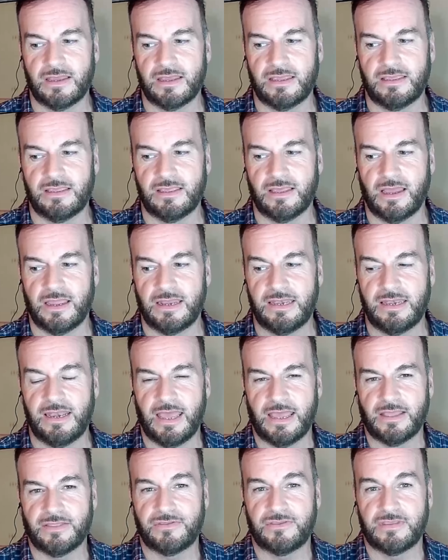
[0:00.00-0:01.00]

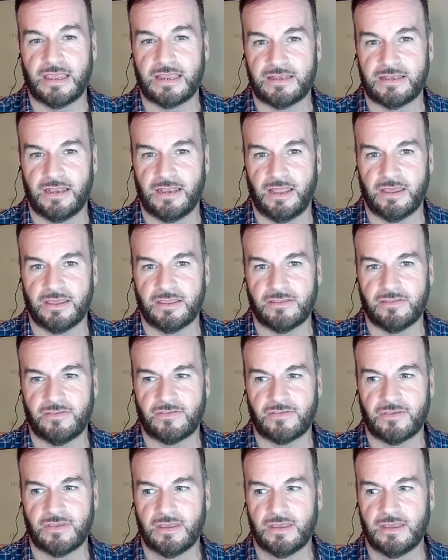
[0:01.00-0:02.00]
let
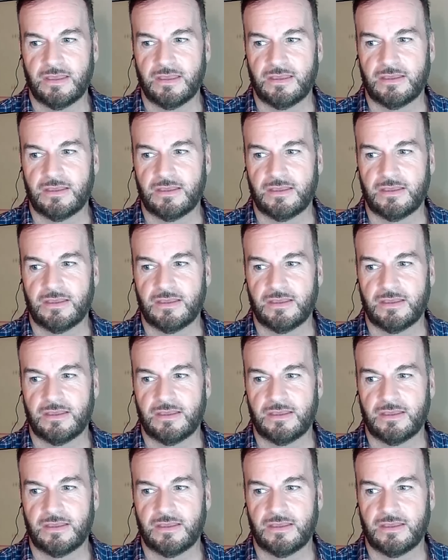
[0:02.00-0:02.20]
deadlines